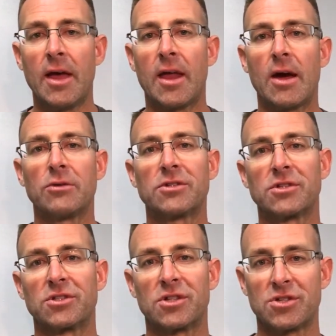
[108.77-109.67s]
And I would
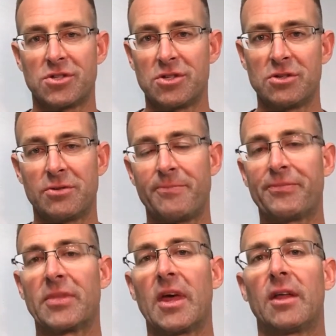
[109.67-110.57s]
suggest to you
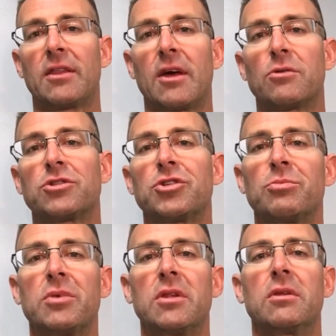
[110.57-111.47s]
that that
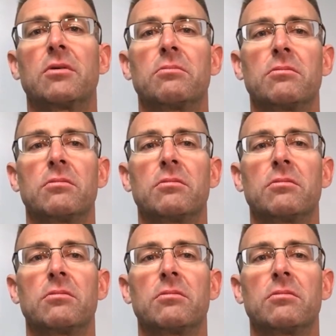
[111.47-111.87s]
should be the